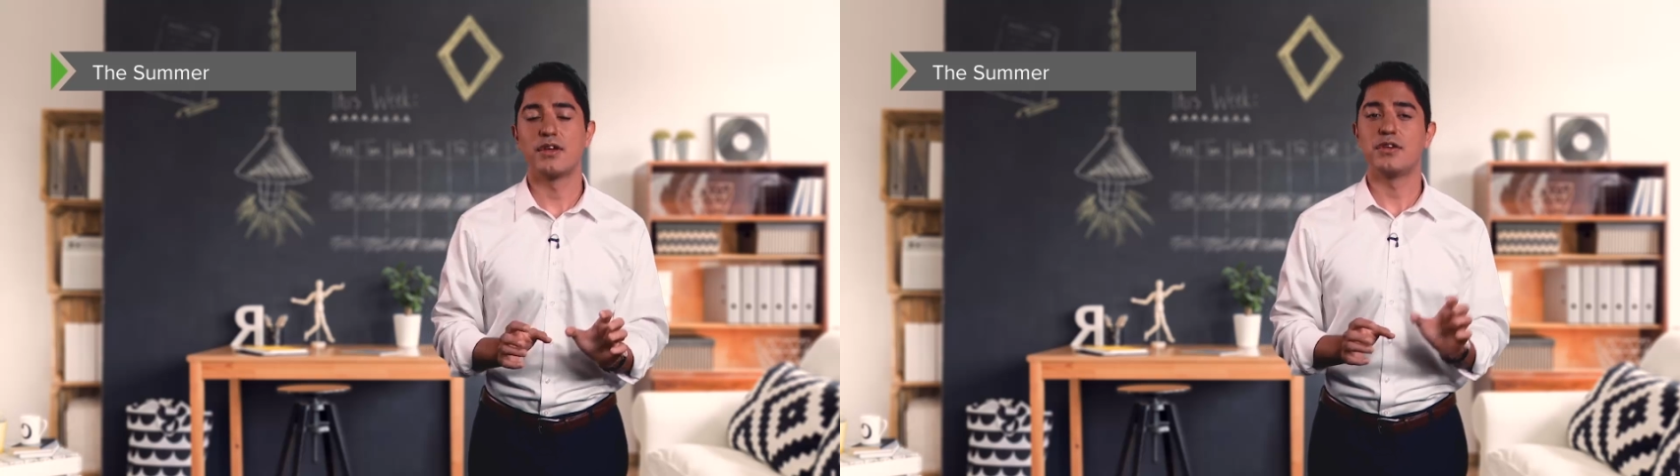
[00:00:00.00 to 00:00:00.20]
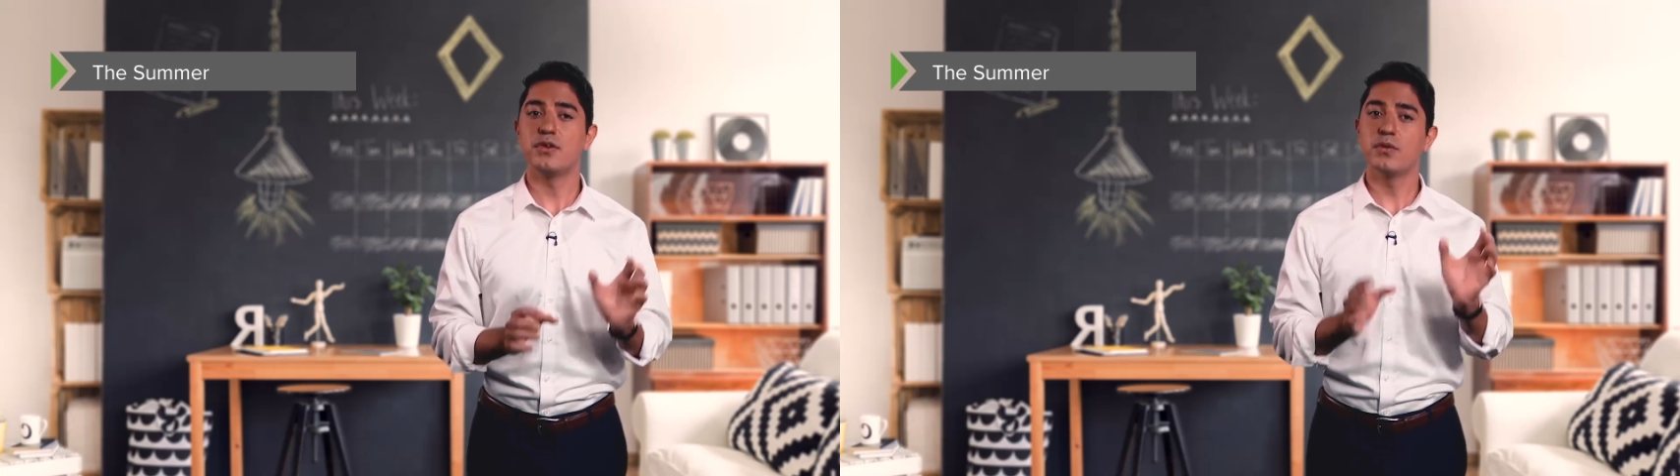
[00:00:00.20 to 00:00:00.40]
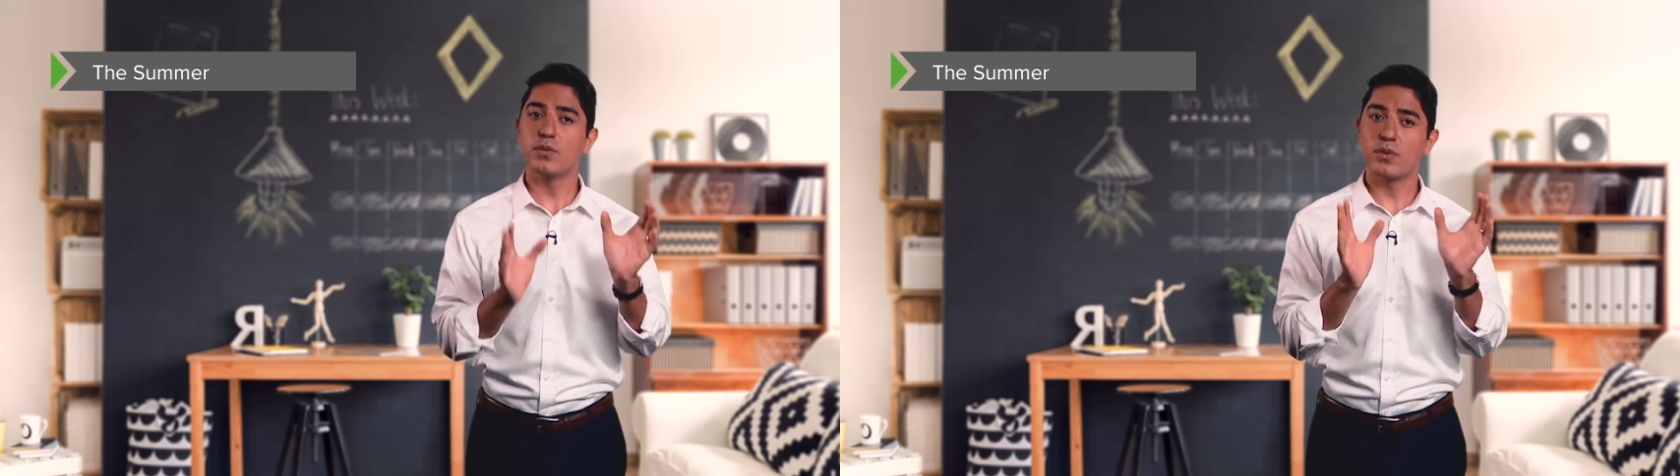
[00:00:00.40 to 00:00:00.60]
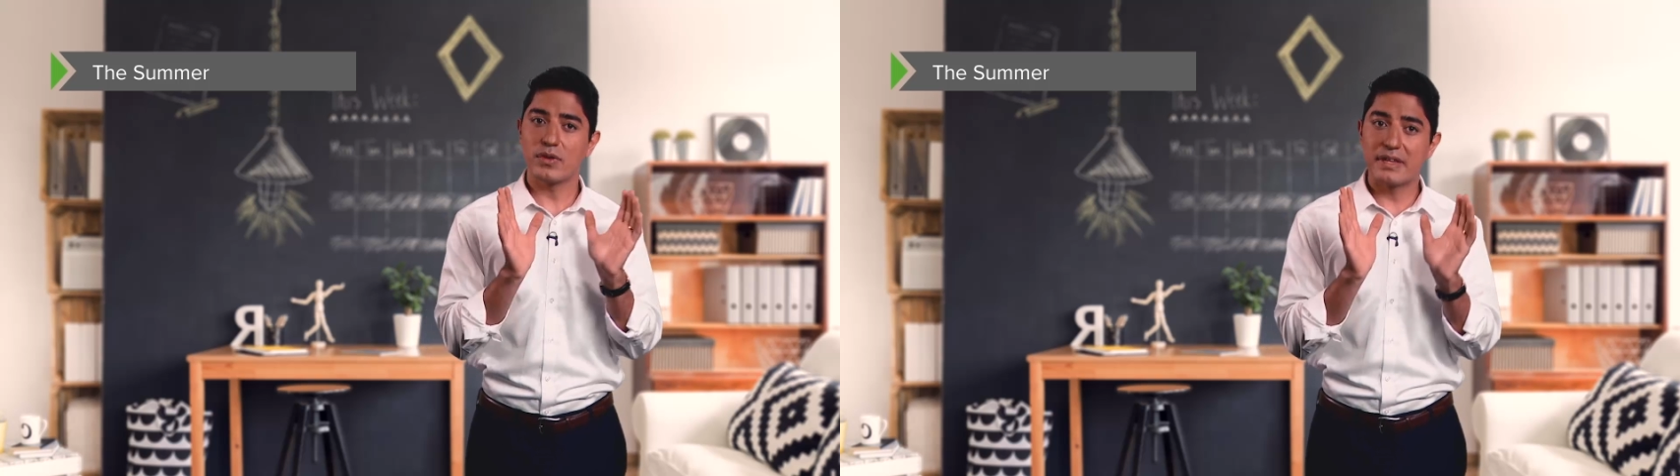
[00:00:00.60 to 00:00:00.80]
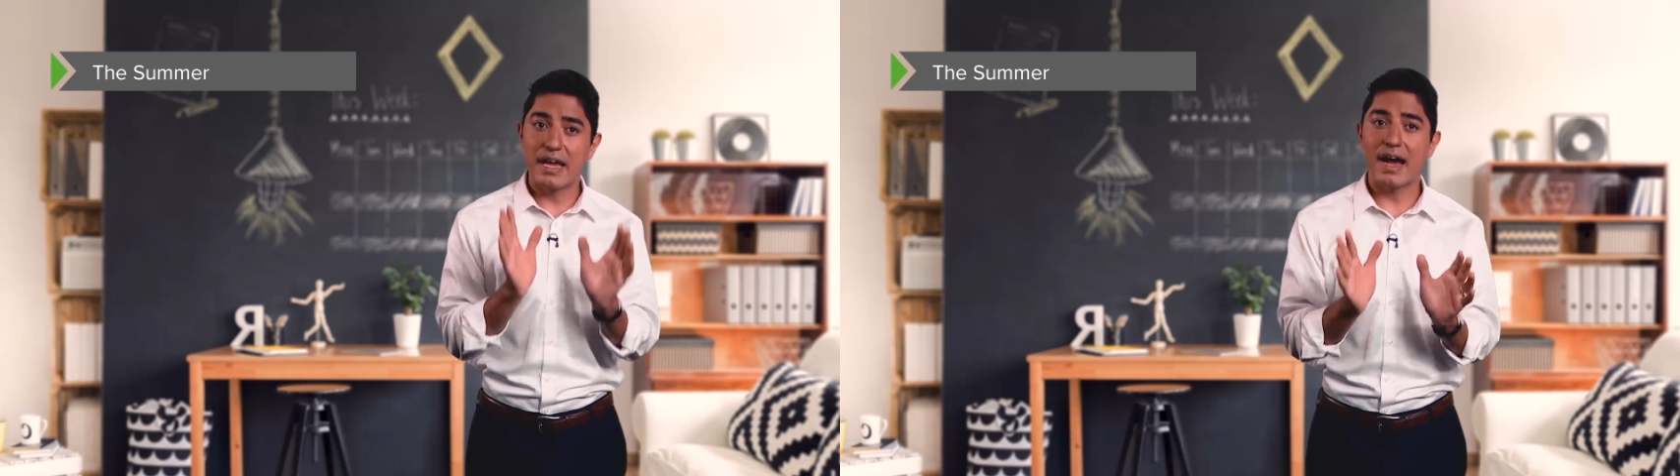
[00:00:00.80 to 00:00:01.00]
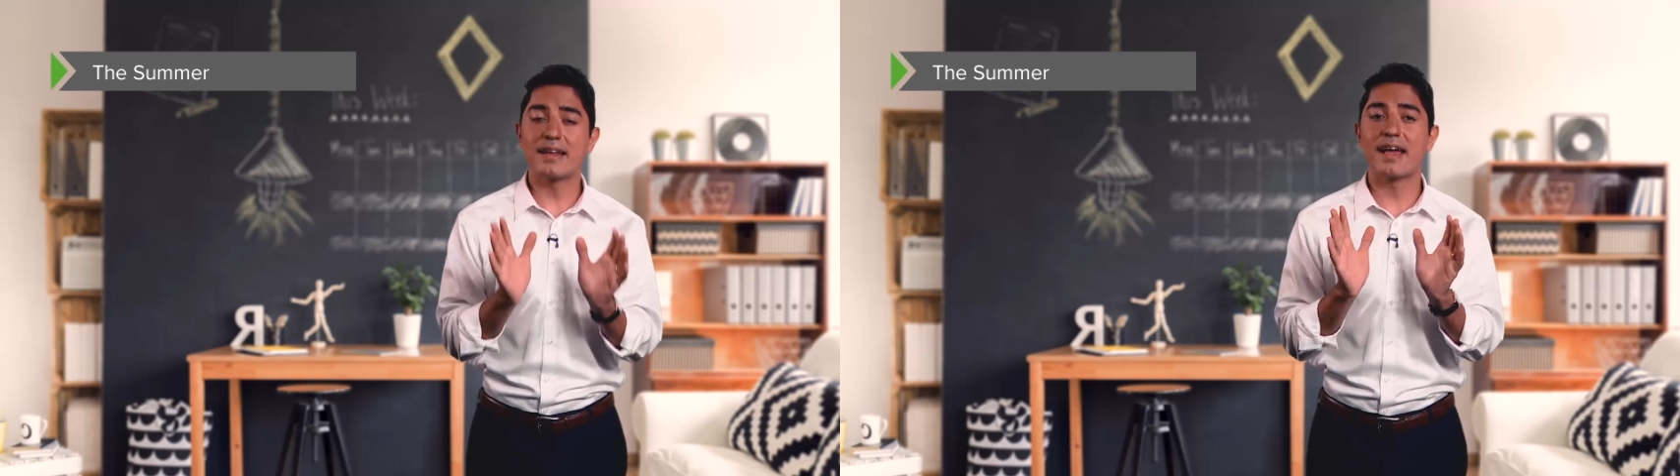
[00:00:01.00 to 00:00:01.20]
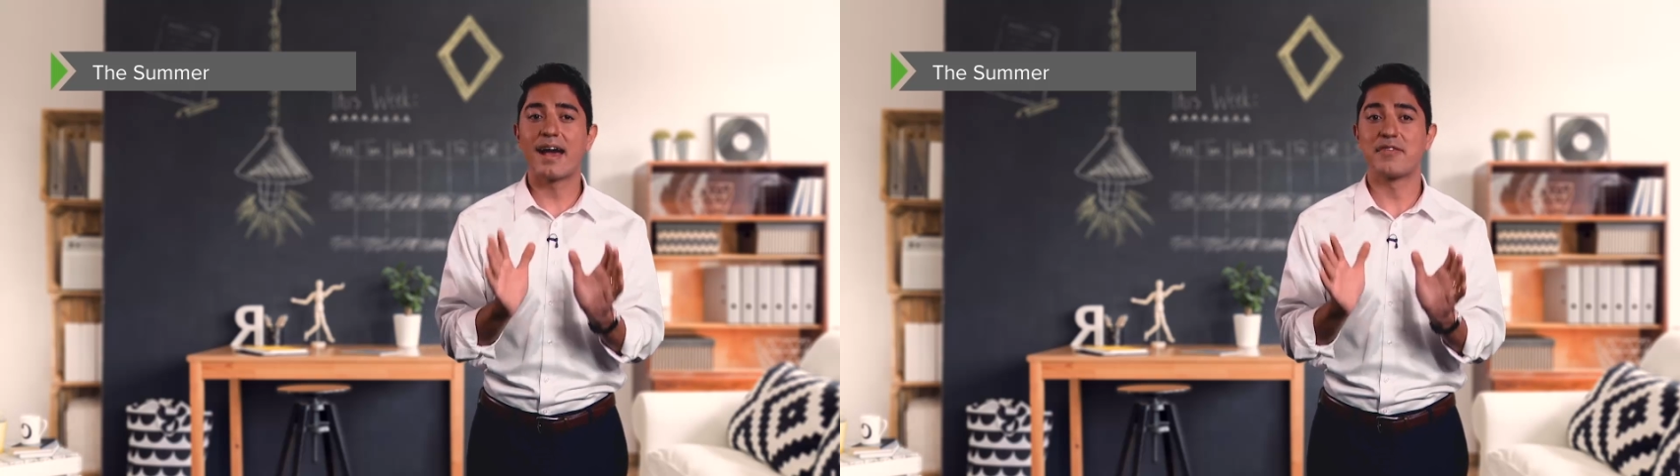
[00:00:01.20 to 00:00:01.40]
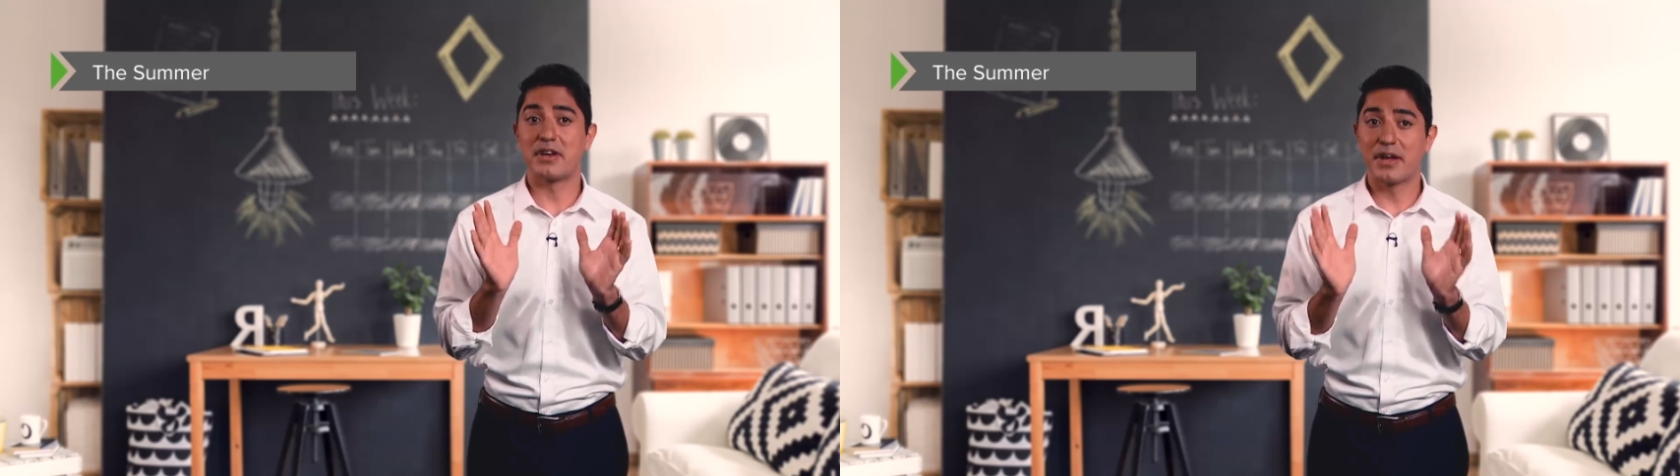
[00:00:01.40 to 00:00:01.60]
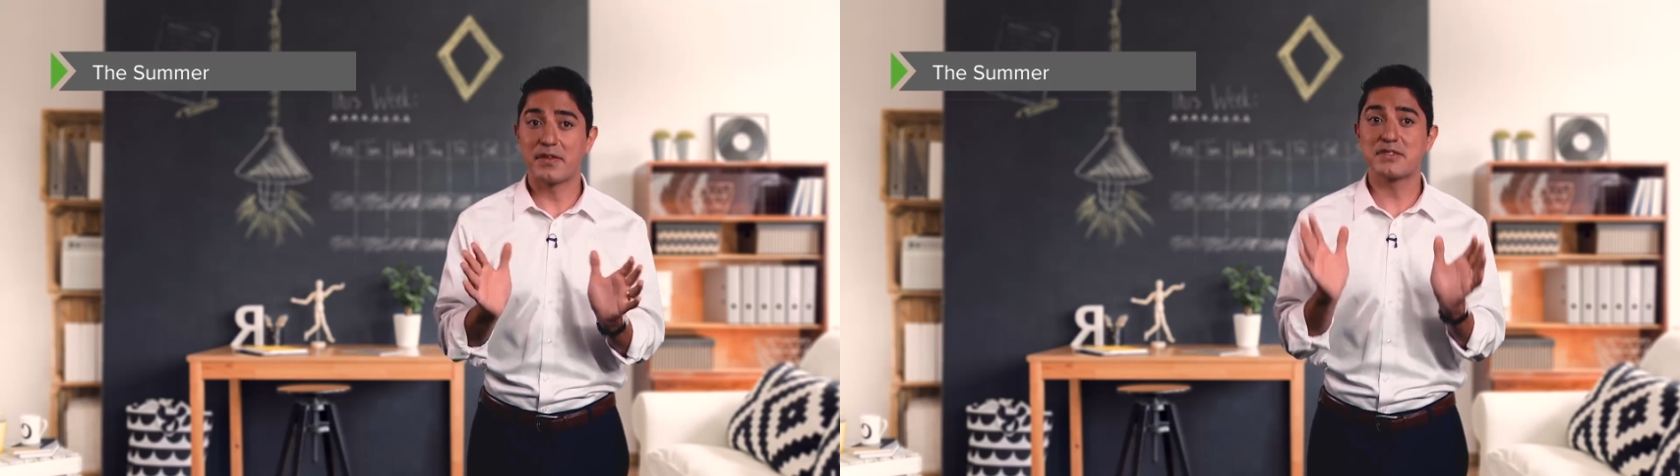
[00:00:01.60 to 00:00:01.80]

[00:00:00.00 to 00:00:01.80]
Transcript: you will not have another